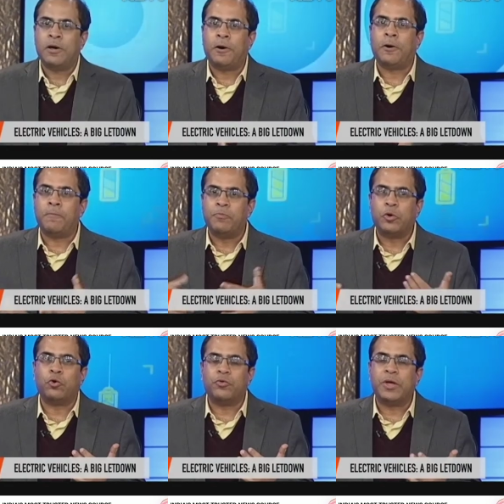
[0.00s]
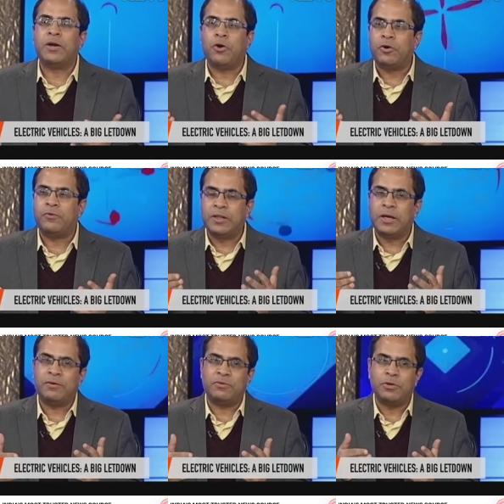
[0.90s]
uh, you know, they're not re
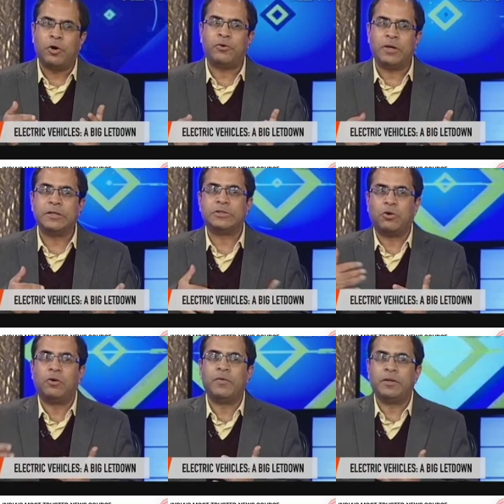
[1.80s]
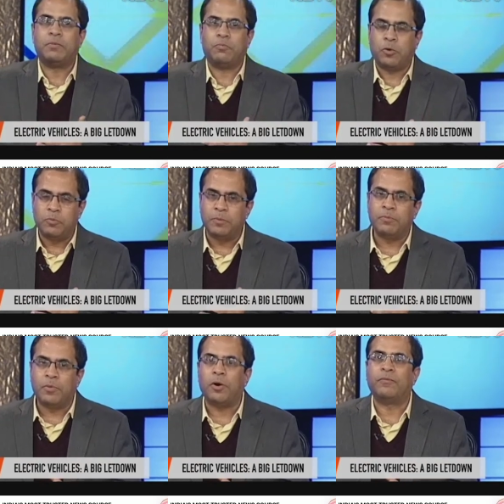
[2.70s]
they're not really solving the
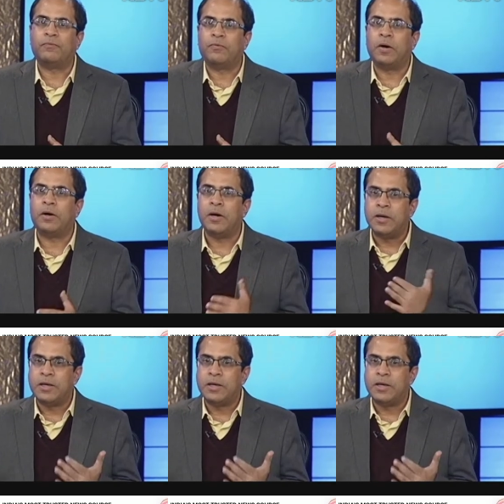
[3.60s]
problem of uh,